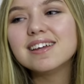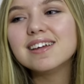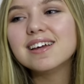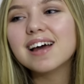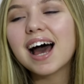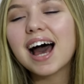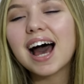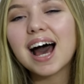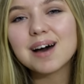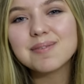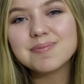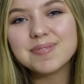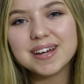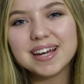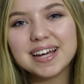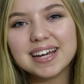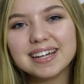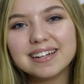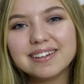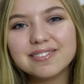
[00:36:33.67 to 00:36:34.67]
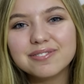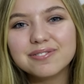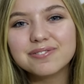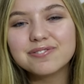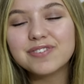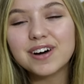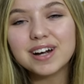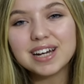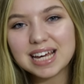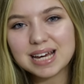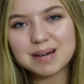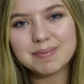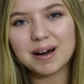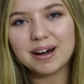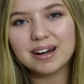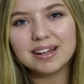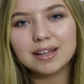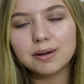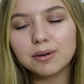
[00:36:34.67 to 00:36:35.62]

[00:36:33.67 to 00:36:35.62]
happy and funny about it.